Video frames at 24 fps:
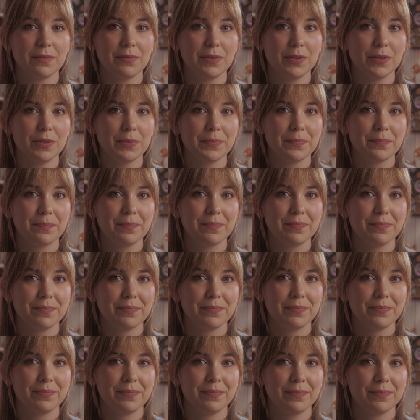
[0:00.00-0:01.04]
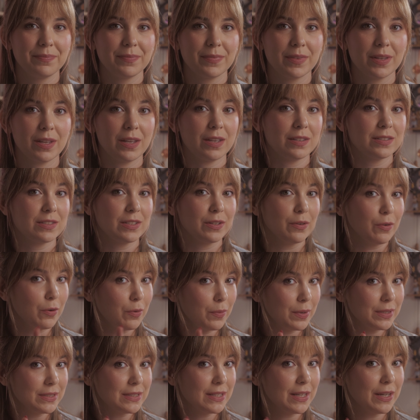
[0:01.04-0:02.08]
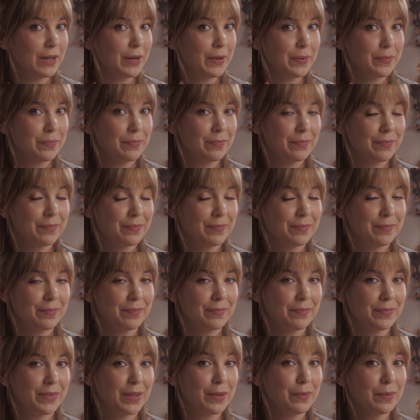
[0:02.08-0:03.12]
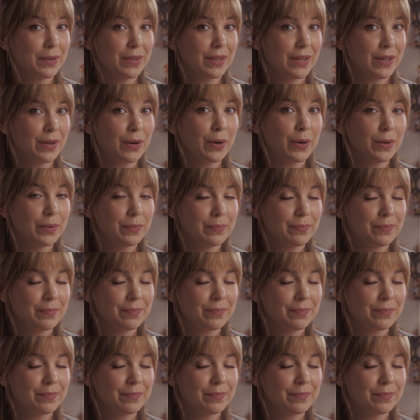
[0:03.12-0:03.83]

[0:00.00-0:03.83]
of you because they're always there. They really are.